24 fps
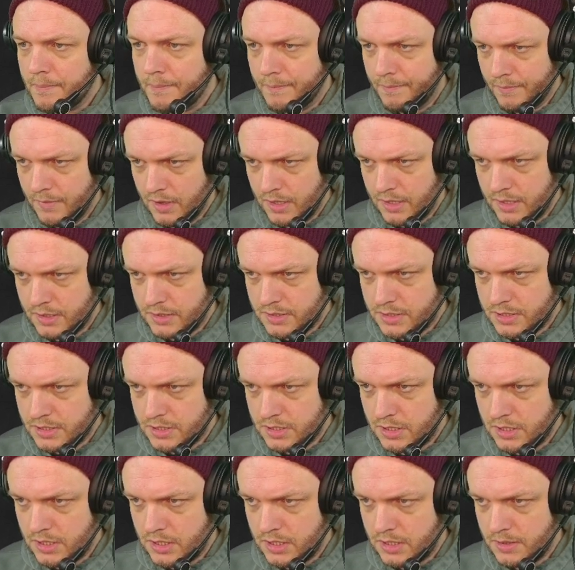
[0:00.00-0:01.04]
Let's
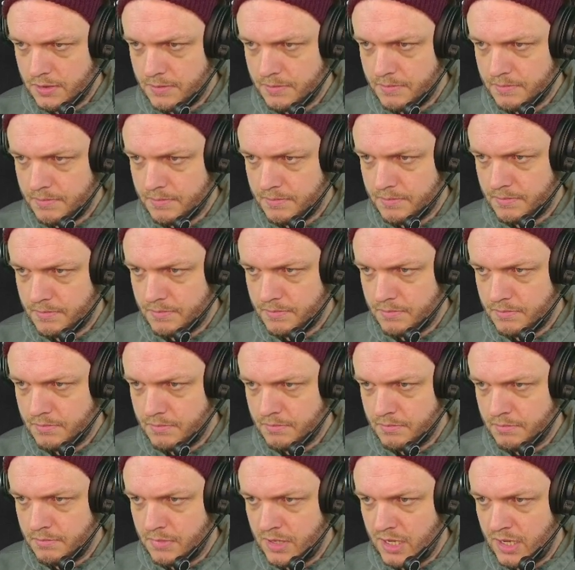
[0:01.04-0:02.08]
see.
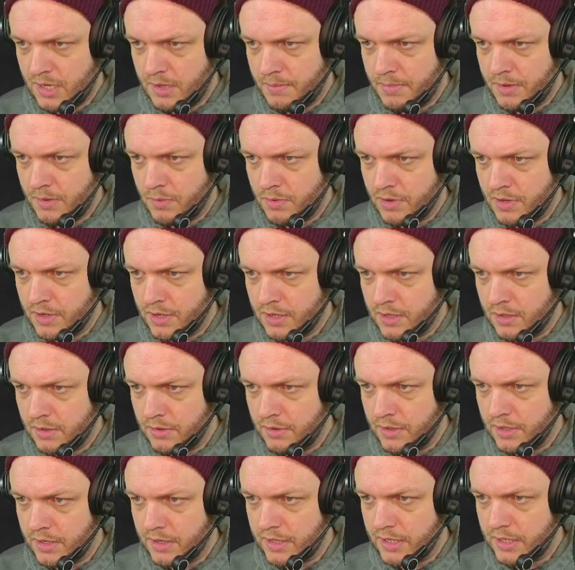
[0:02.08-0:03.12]
Maybe we're not
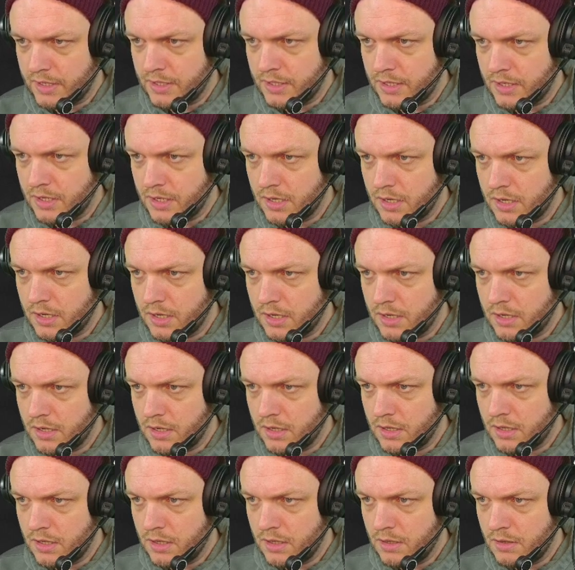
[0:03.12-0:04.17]
learning that here.
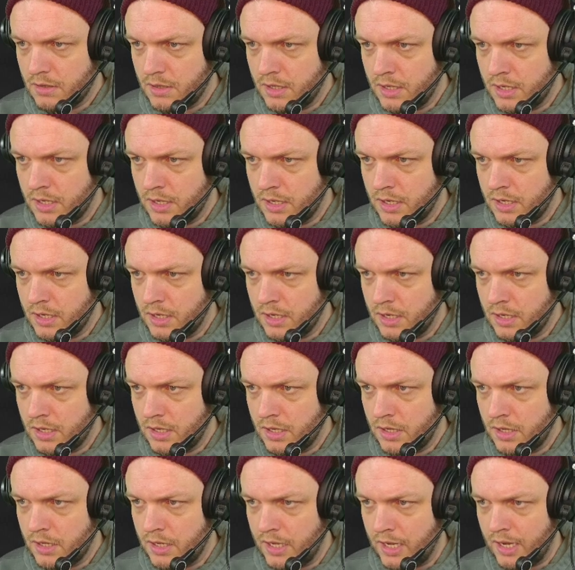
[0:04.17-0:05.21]

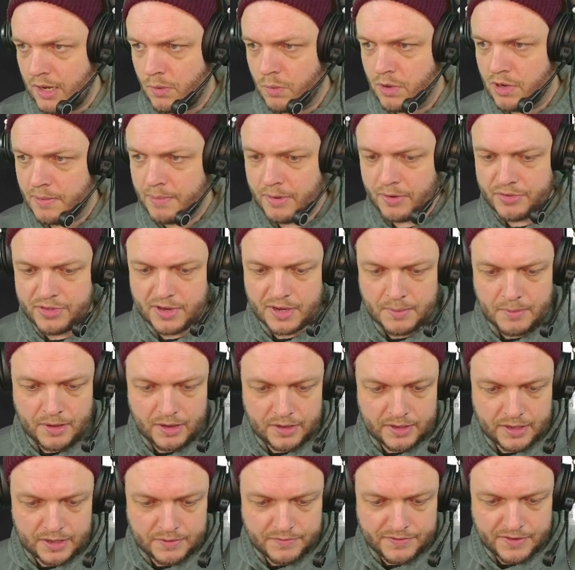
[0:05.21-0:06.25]
Yeah, we're both on a
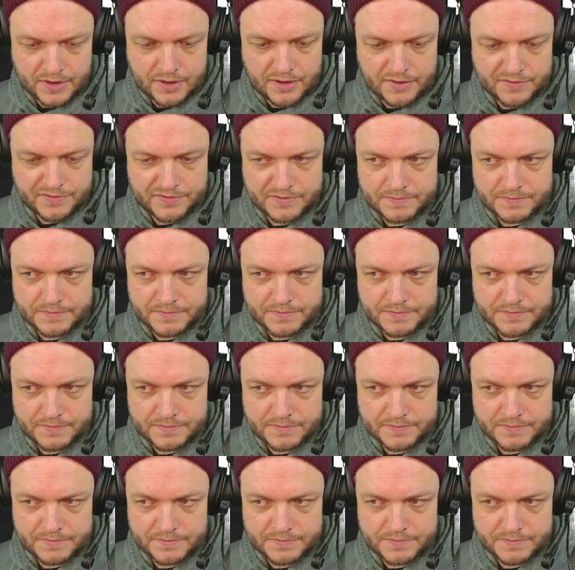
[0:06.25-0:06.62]
mulligan. Fair enough.